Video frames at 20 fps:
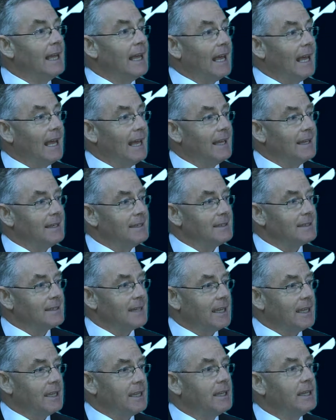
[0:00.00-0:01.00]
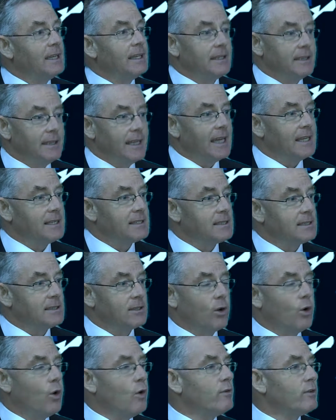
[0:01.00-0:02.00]
and yes,
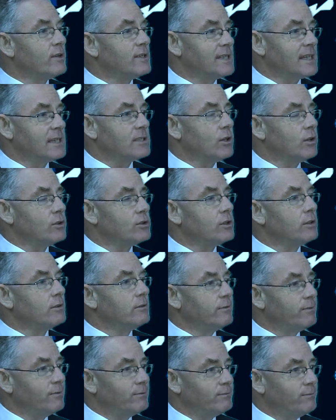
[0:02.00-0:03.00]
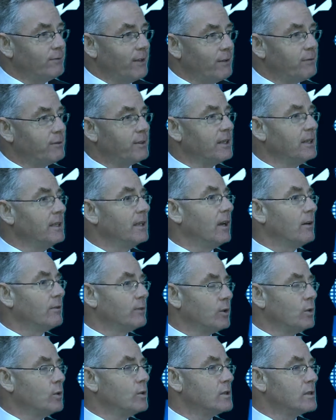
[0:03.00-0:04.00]
over 650 of
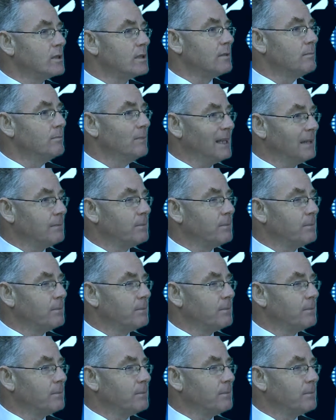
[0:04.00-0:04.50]
those milk